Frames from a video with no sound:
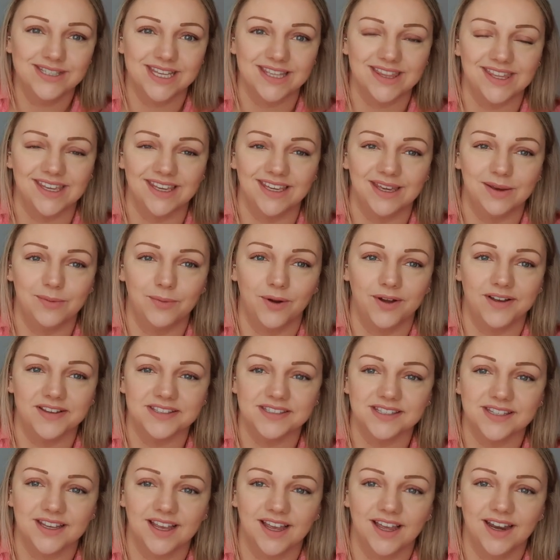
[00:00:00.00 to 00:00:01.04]
I think it
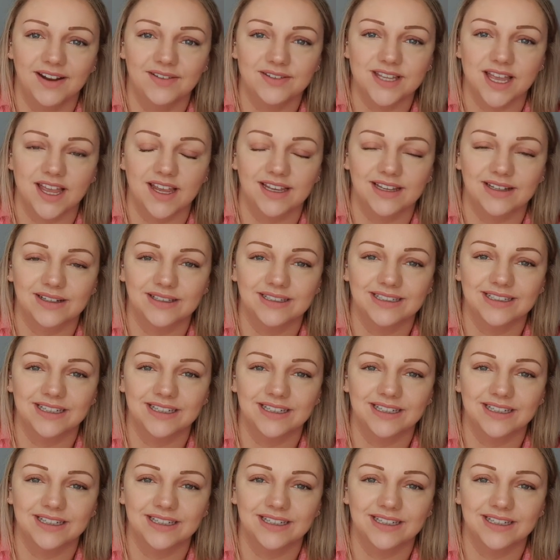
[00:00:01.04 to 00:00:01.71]
was, and I was like,